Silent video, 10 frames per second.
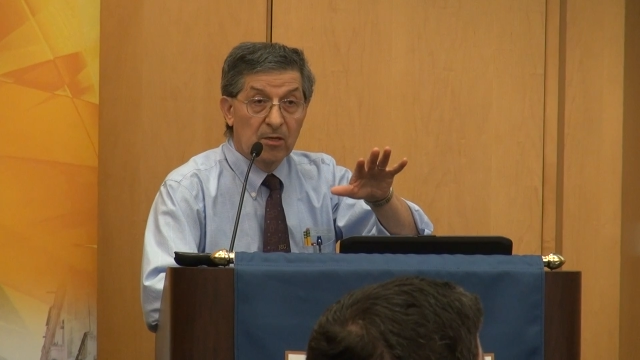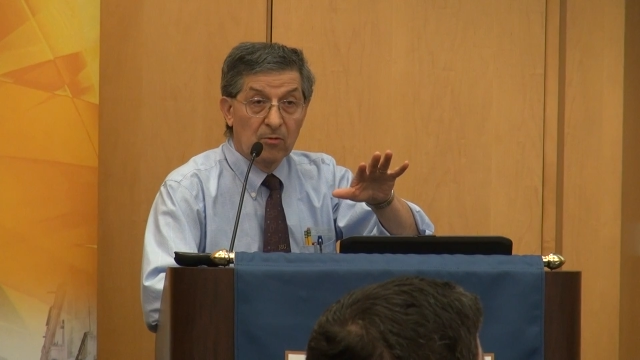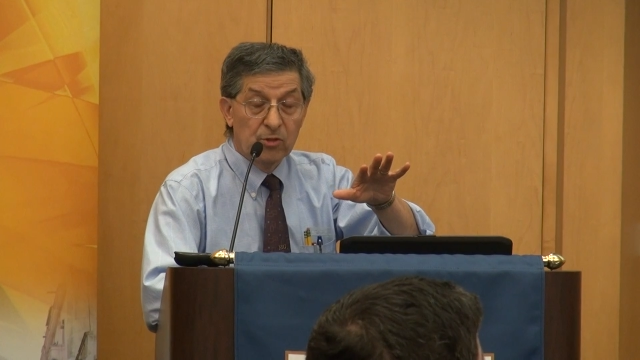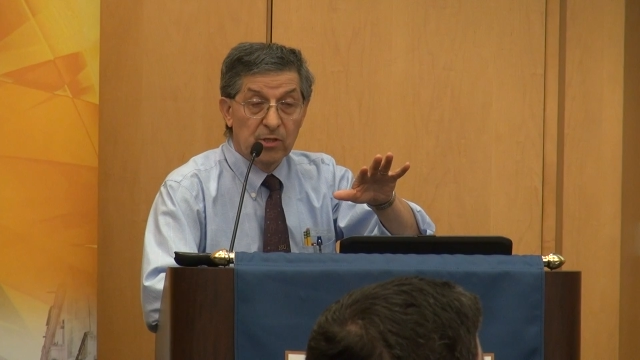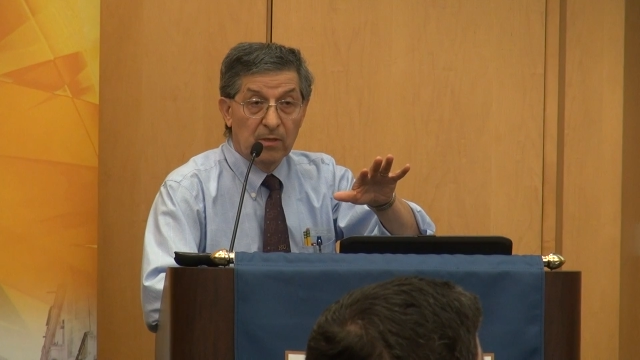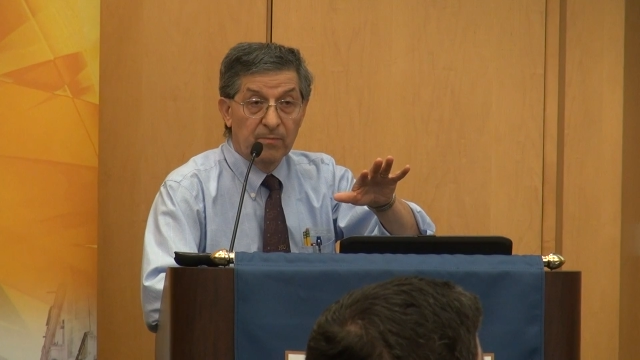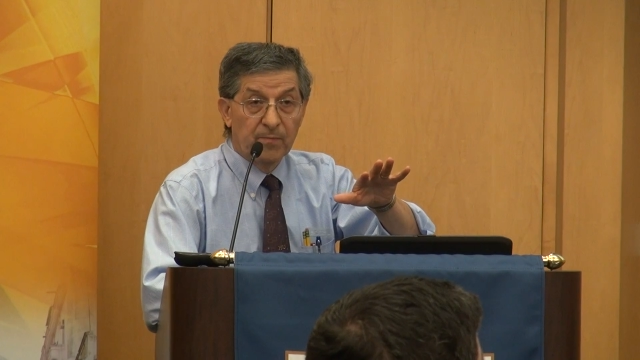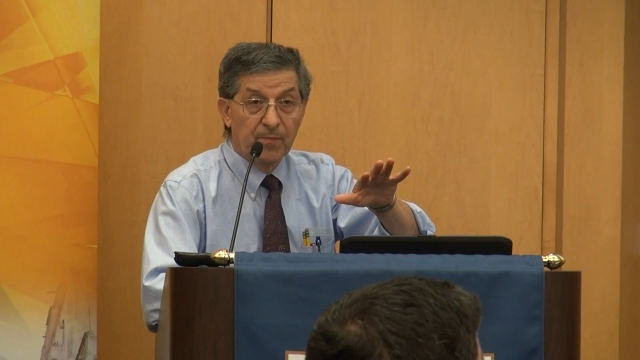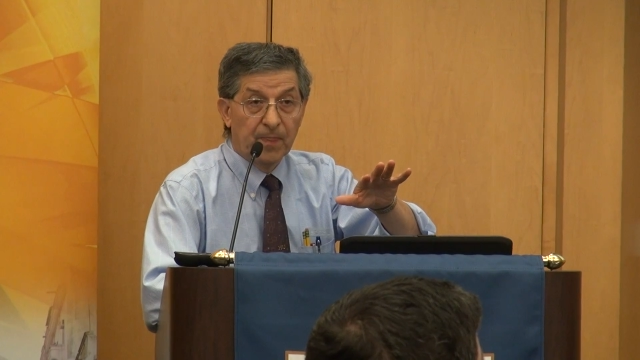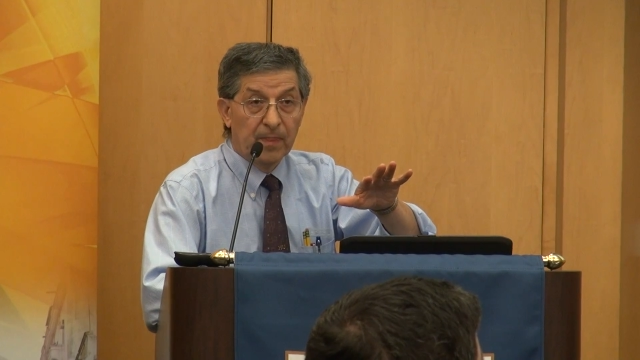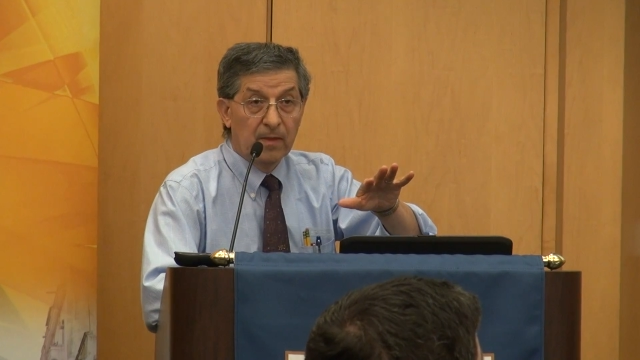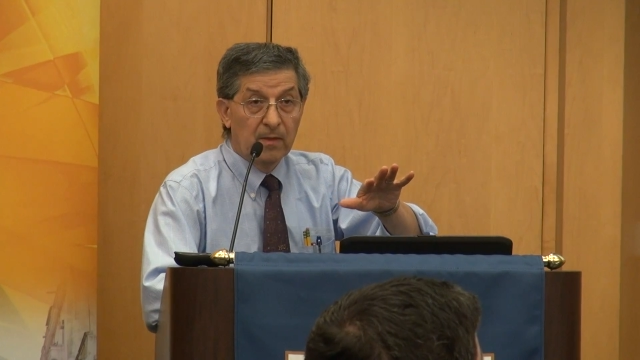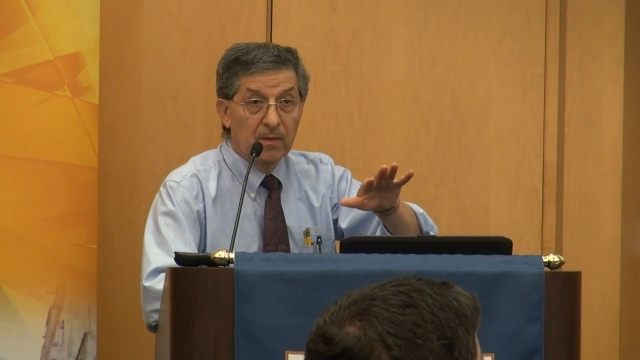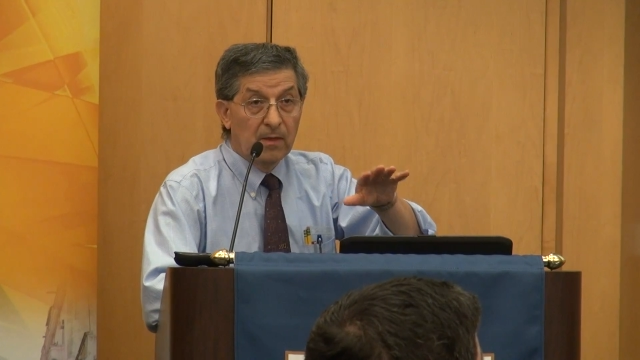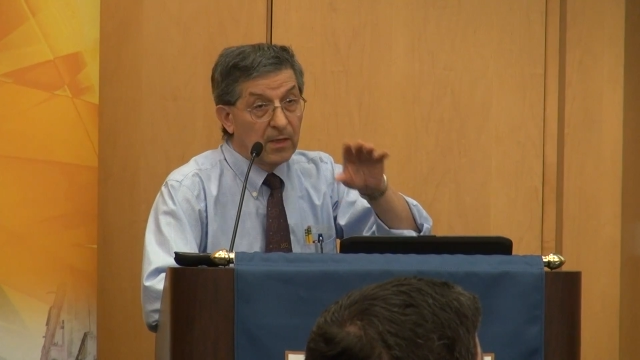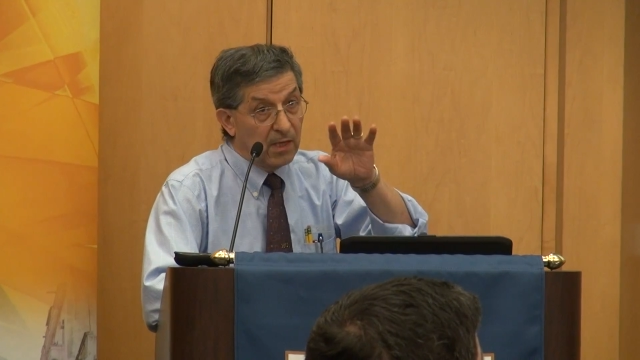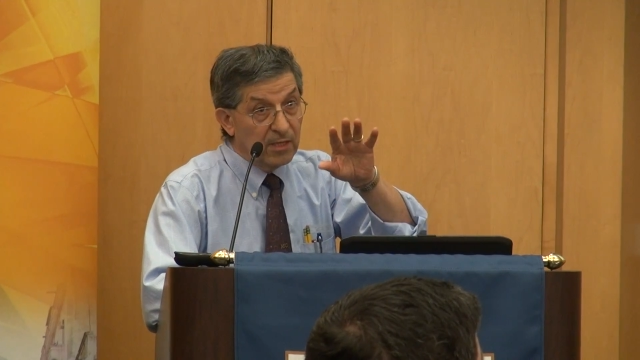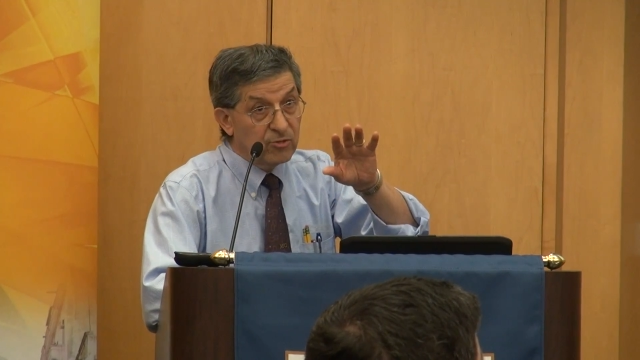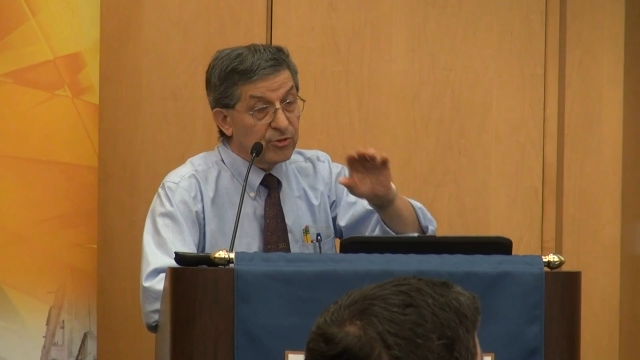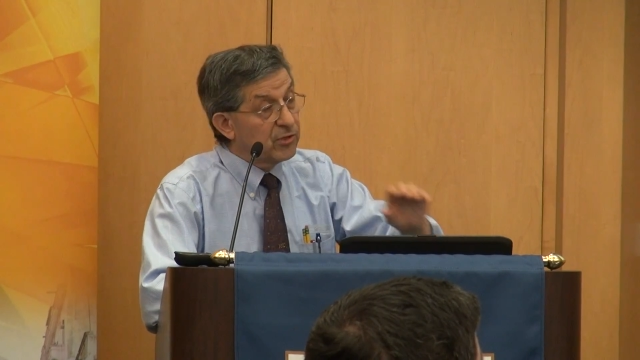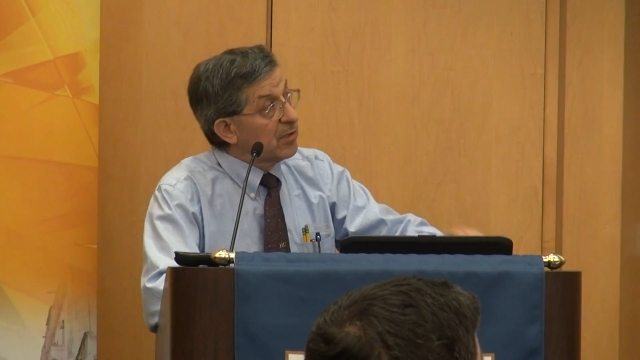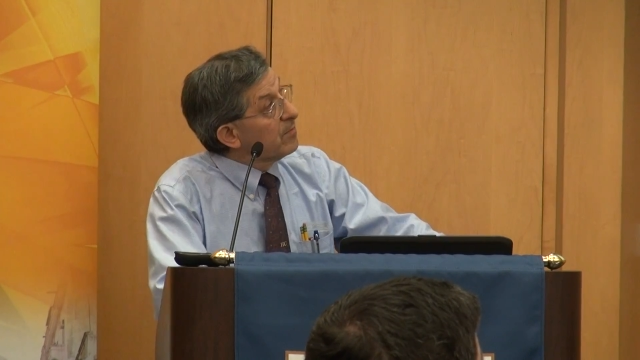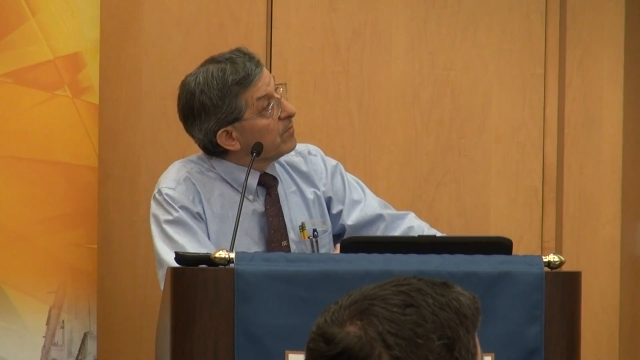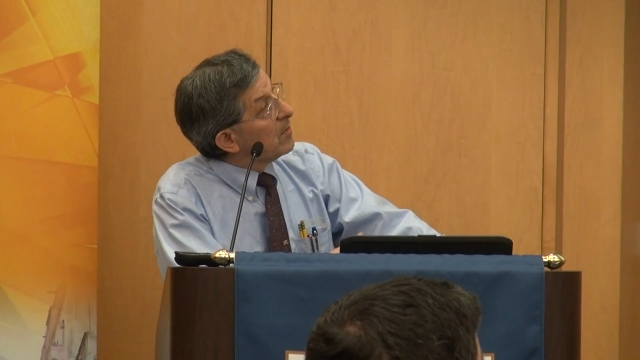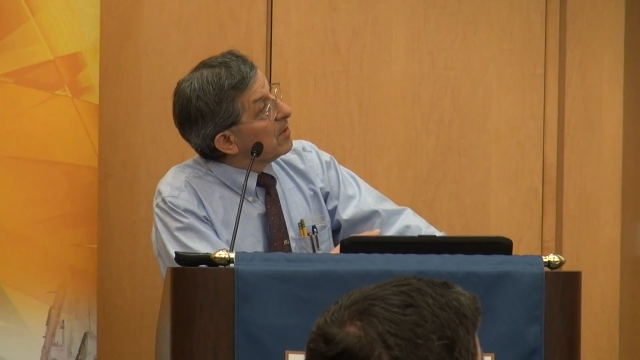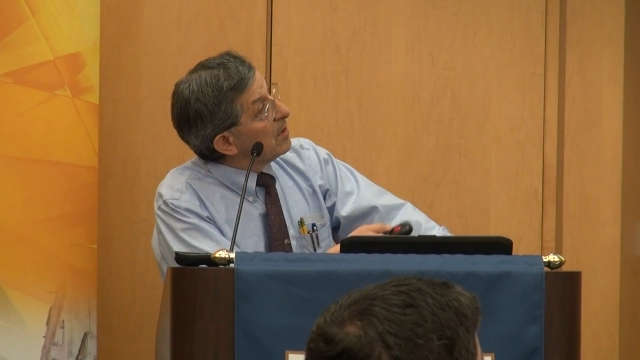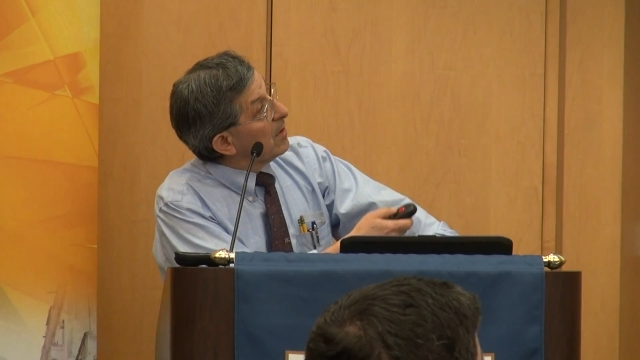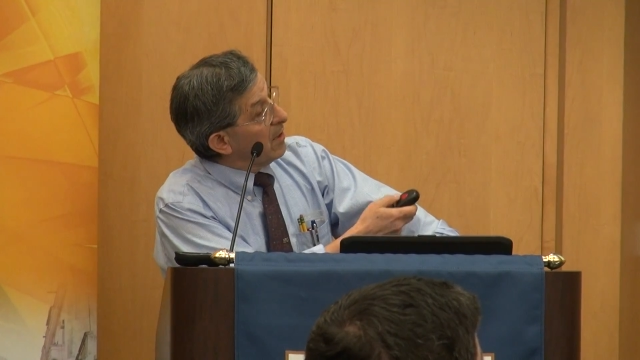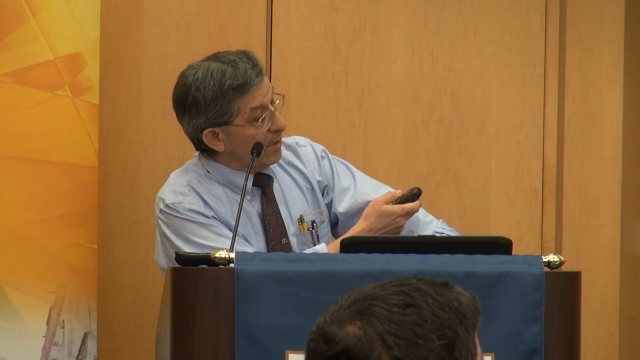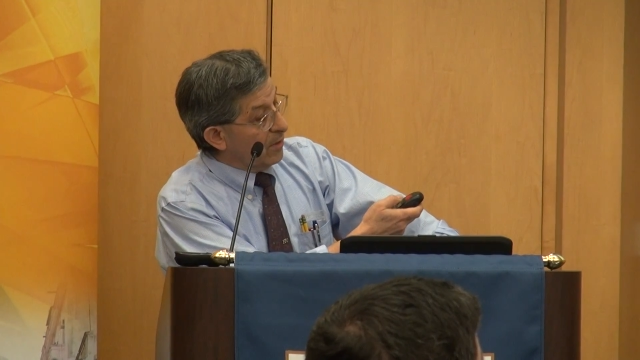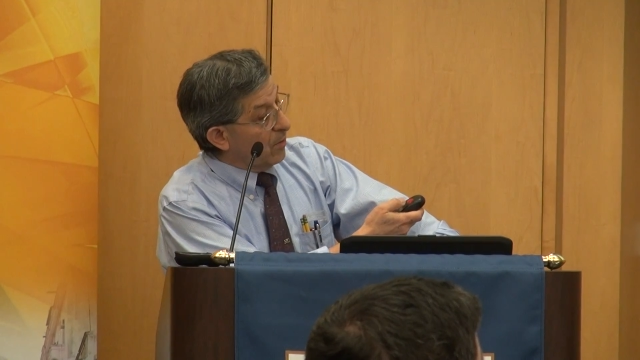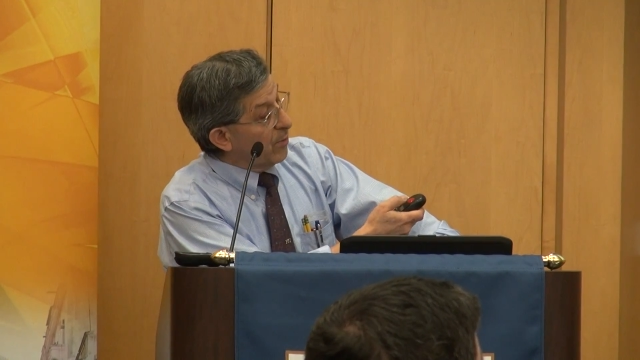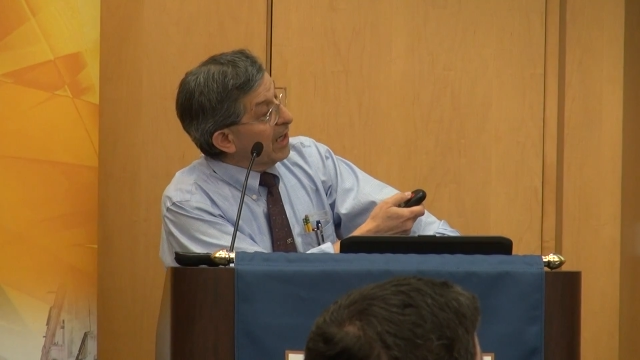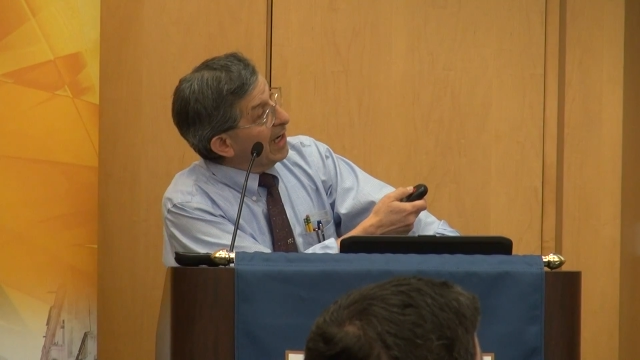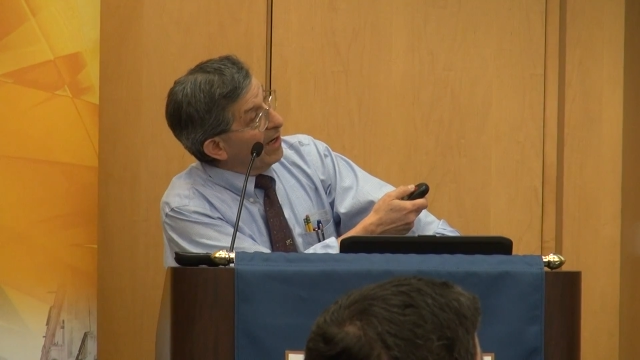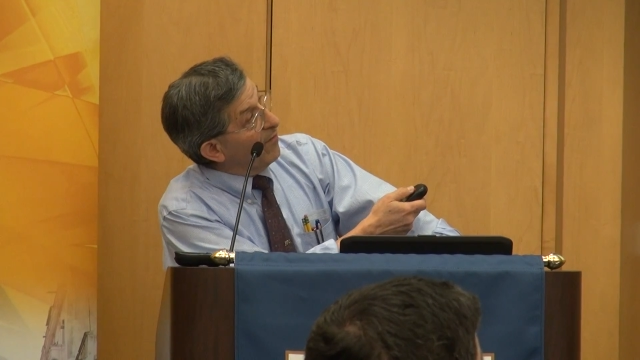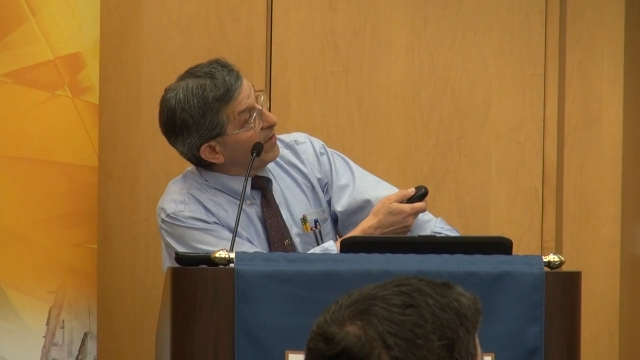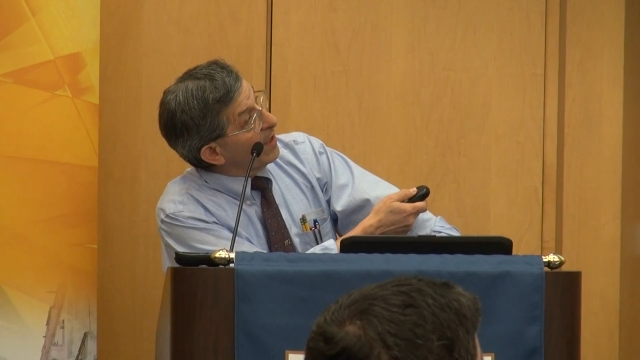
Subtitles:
crucial. Interesting. You know, we have an